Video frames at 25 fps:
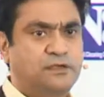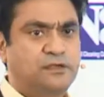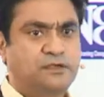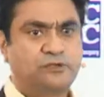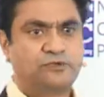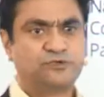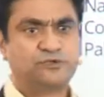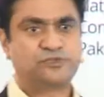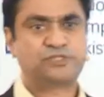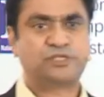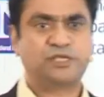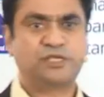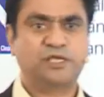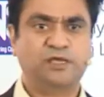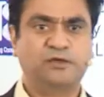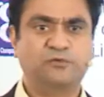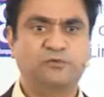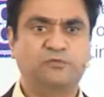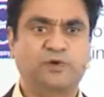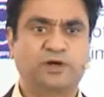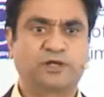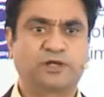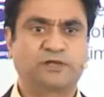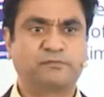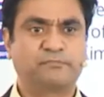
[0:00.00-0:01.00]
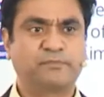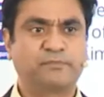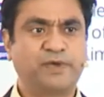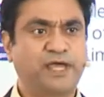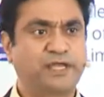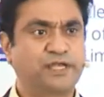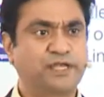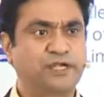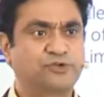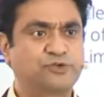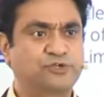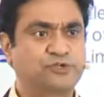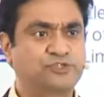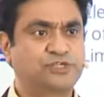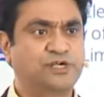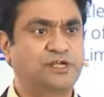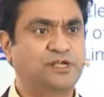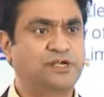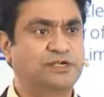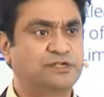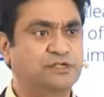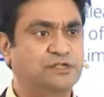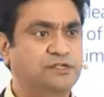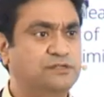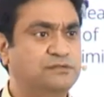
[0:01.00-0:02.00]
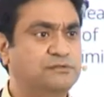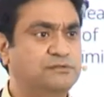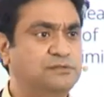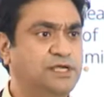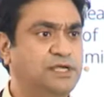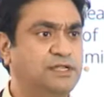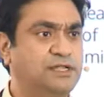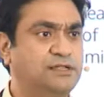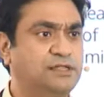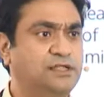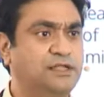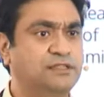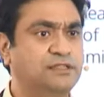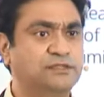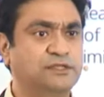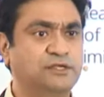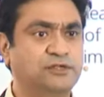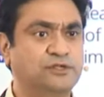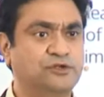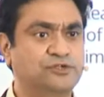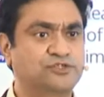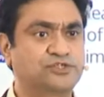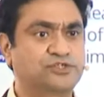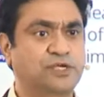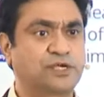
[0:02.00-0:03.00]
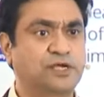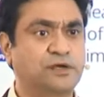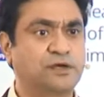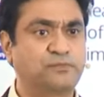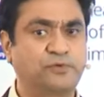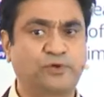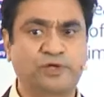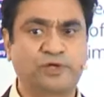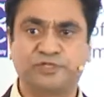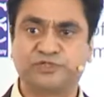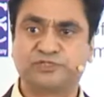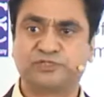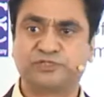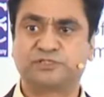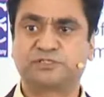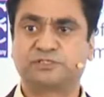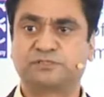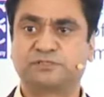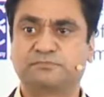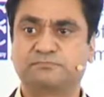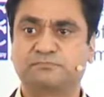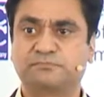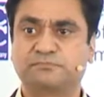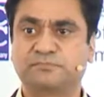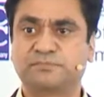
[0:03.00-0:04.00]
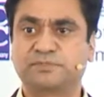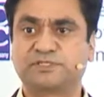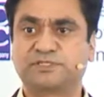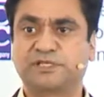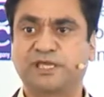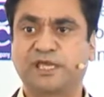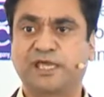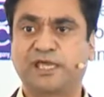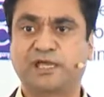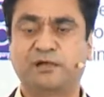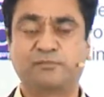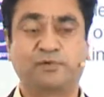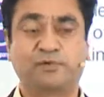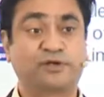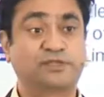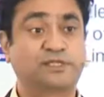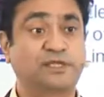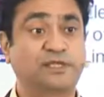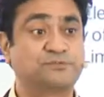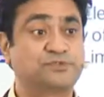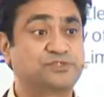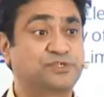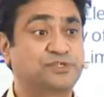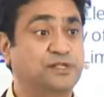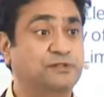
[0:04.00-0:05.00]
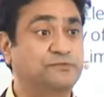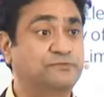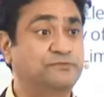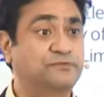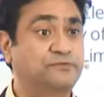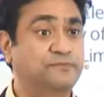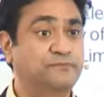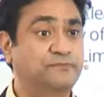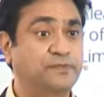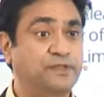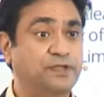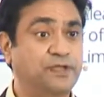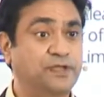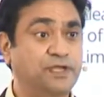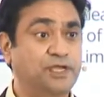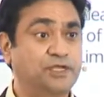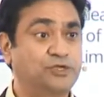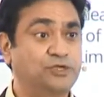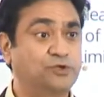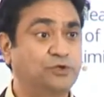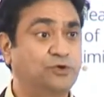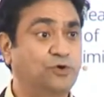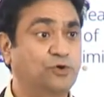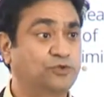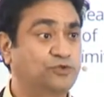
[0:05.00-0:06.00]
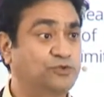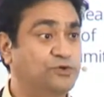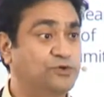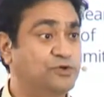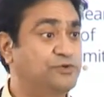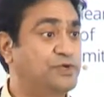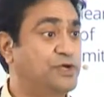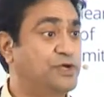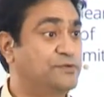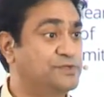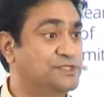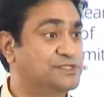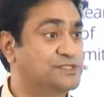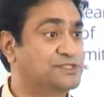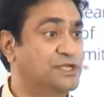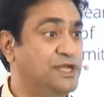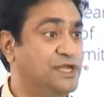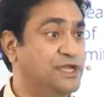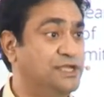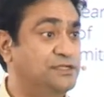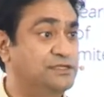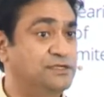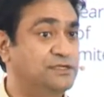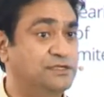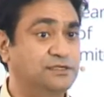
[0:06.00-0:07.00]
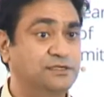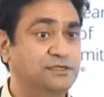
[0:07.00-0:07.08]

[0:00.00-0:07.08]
to see what Marriott or Sheraton in London or Singapore is saying about themselves. You'll go to the travel site,